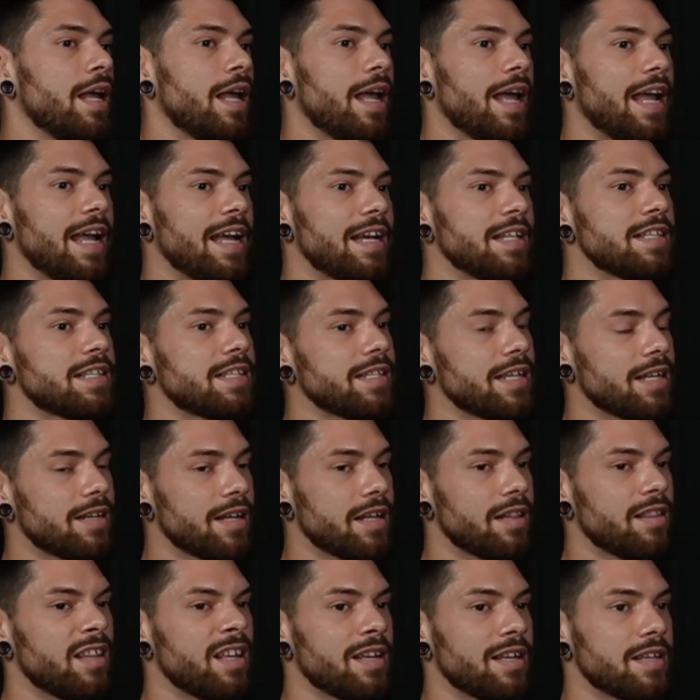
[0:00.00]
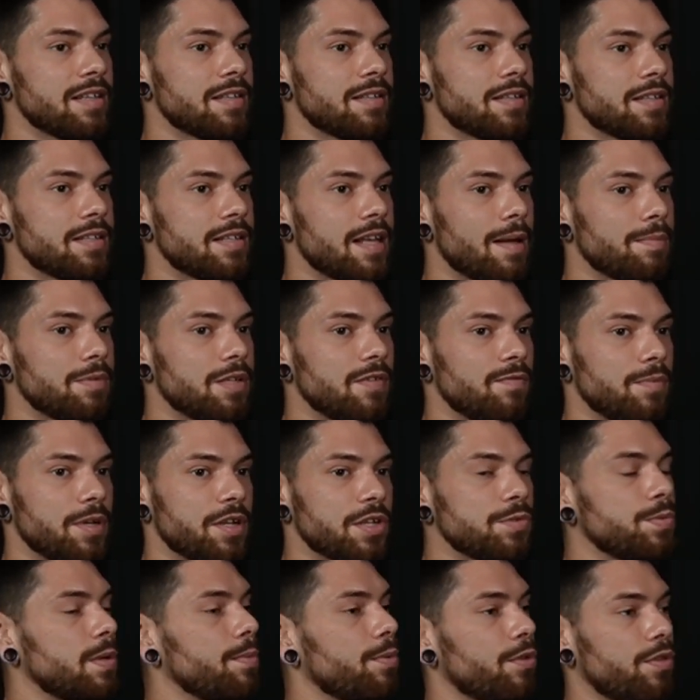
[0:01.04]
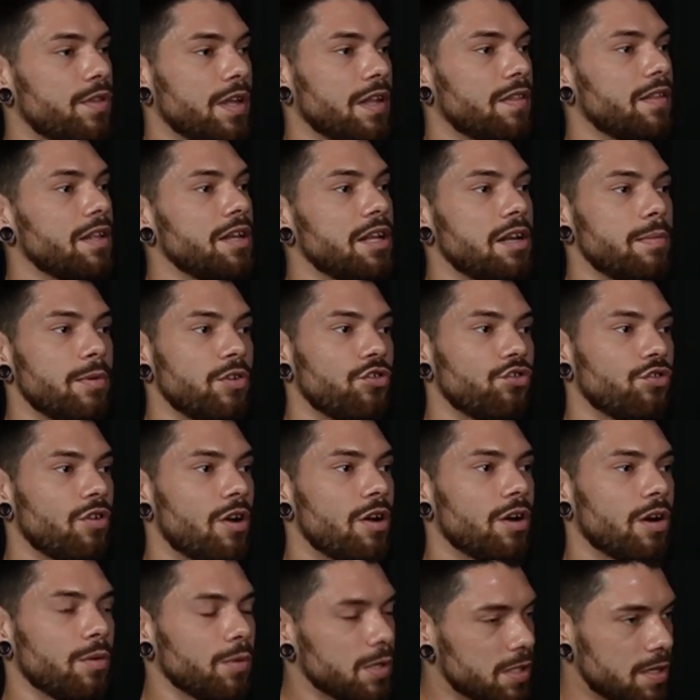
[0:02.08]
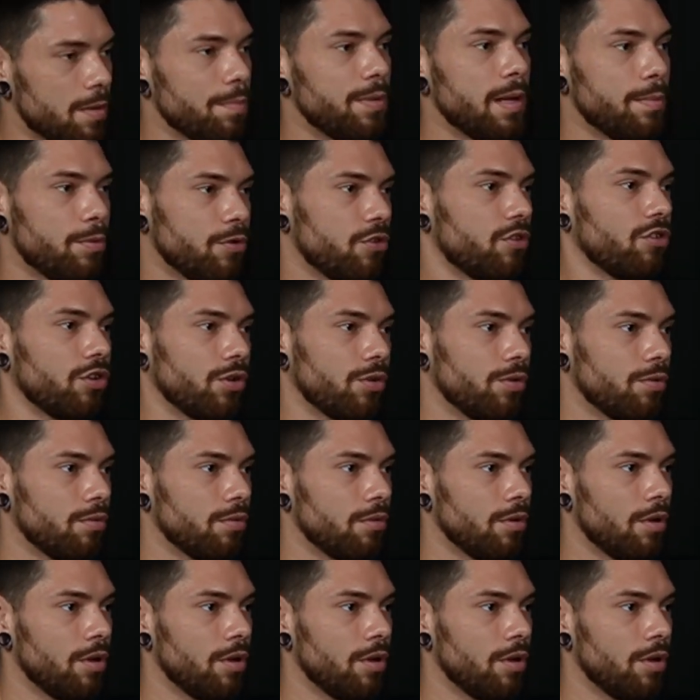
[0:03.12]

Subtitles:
Handstand, I think, is deceptive because people think they need to be stronger. Well, some people do.